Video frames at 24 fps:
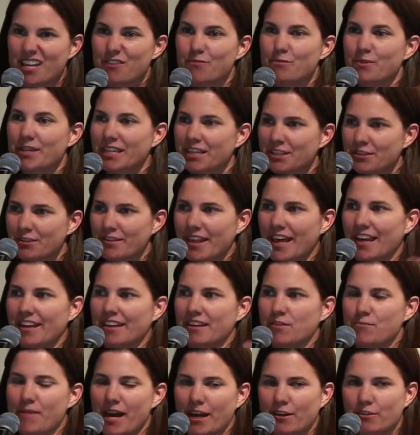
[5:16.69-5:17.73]
and if we can do that
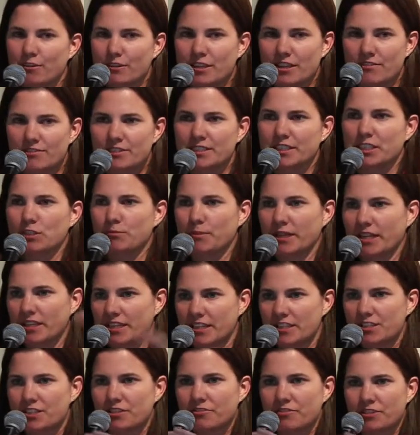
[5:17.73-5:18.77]
at a macro level, it'll make
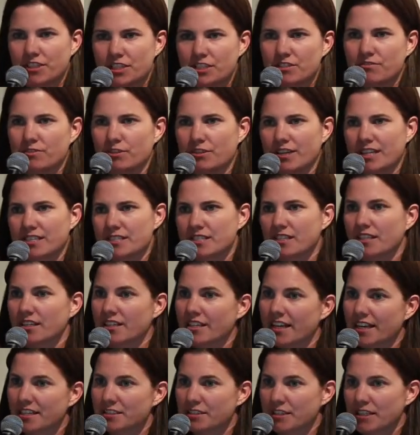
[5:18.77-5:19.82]
it easier for each of you guys to
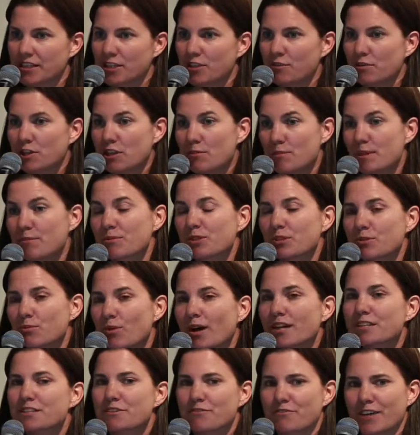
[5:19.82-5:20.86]
connect with the people who
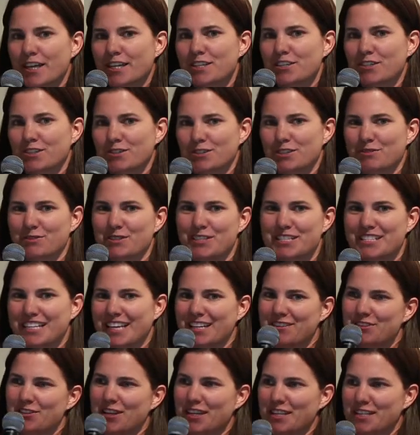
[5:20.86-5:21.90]
want to find you. So we're just
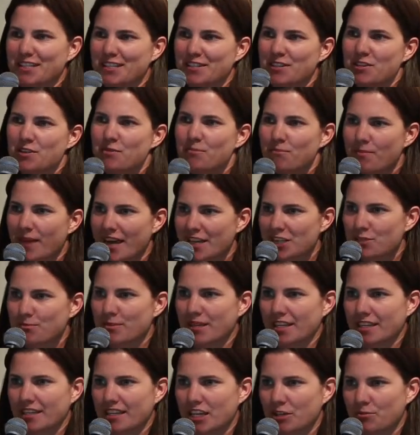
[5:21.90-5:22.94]
kind of trying to match
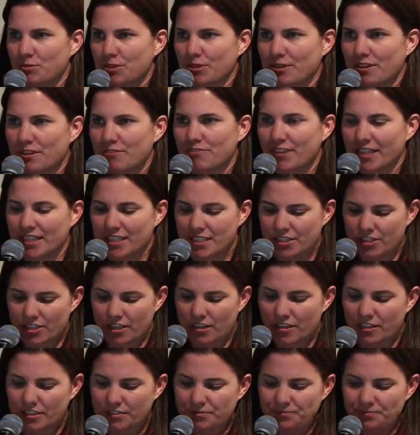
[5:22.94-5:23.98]
make and help you all find each
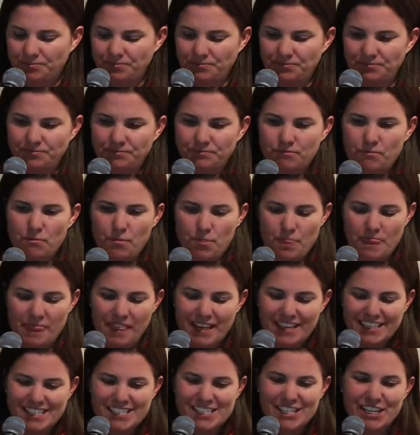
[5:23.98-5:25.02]
other.
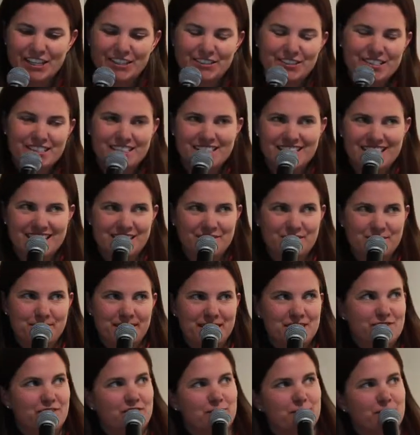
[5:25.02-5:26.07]
So Stephen
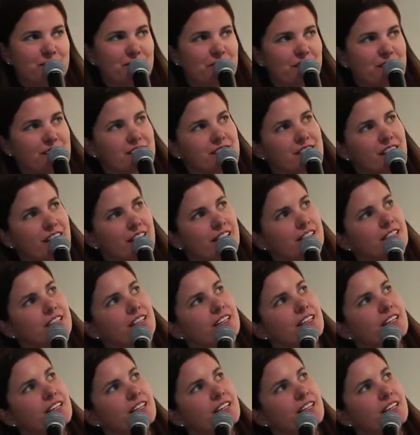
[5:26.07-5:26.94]
makes fun of me for this slide.